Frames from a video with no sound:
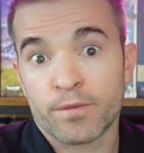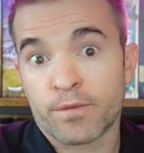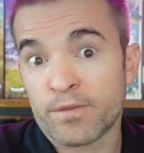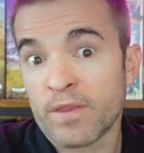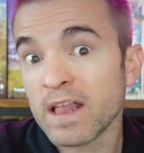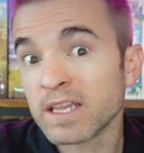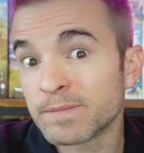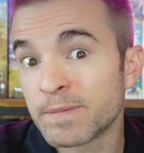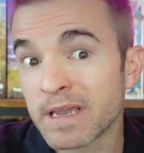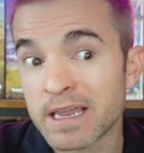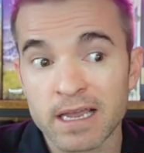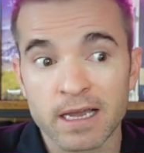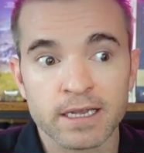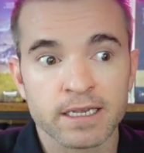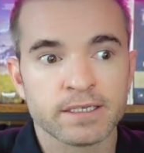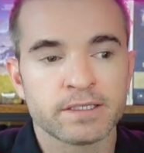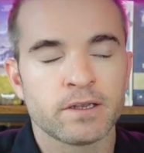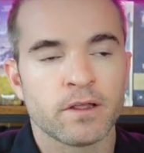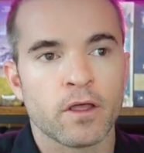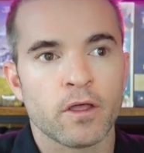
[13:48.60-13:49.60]
that's
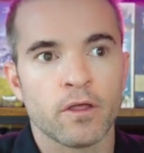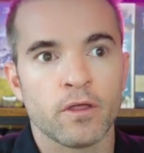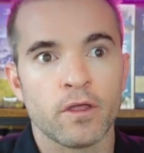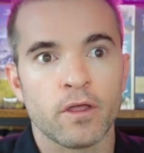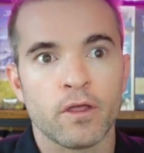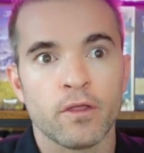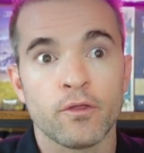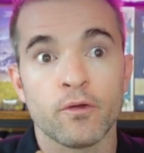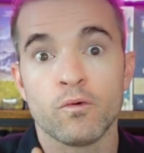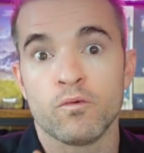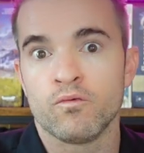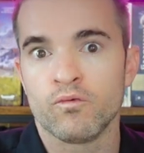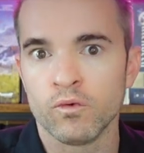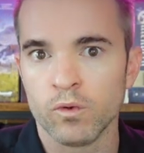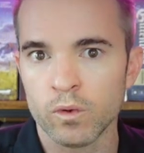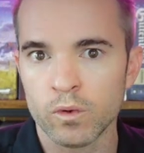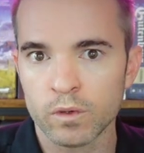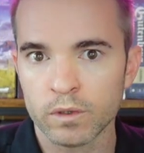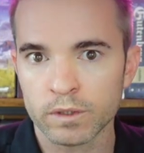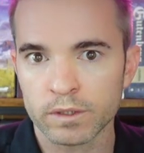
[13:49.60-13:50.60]
because the
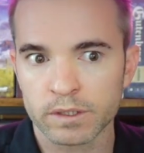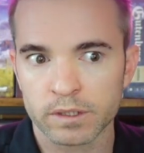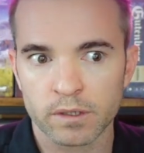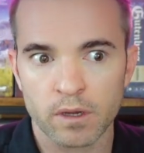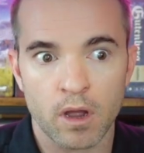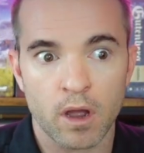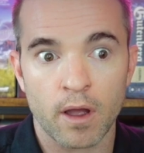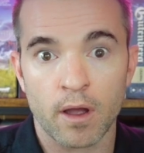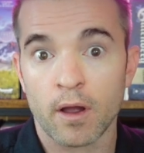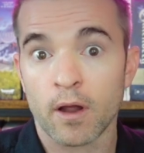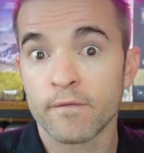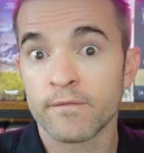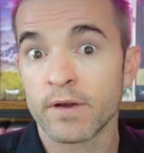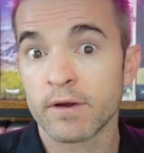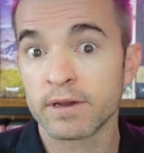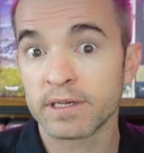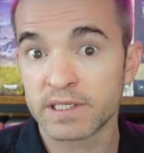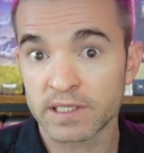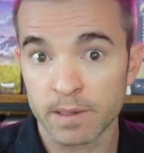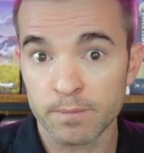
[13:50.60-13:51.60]
rules are
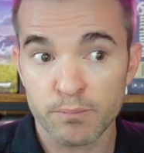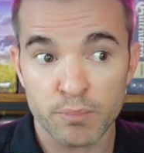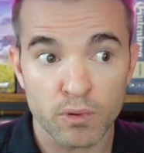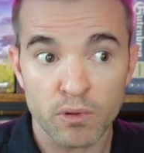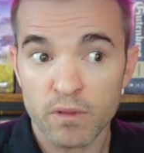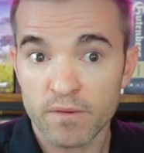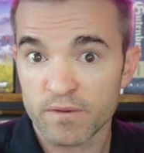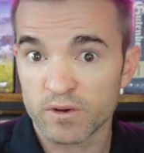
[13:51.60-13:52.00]
very simple.